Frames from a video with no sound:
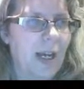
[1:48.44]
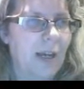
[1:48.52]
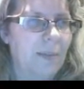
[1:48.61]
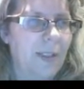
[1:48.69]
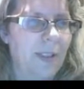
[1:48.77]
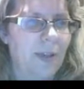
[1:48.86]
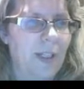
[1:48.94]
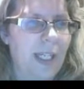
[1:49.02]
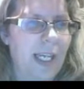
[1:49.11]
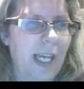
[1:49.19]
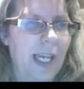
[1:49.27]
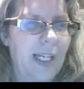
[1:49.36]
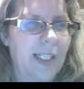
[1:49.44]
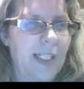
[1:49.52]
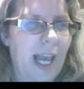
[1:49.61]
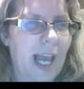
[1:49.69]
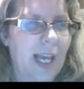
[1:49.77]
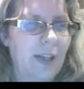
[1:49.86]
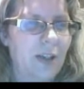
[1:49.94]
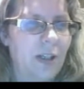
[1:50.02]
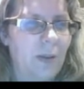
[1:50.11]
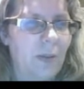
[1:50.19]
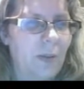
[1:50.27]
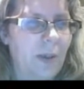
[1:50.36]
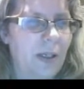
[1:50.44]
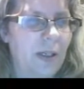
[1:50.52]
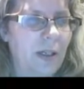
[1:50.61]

So you're going to hit add new.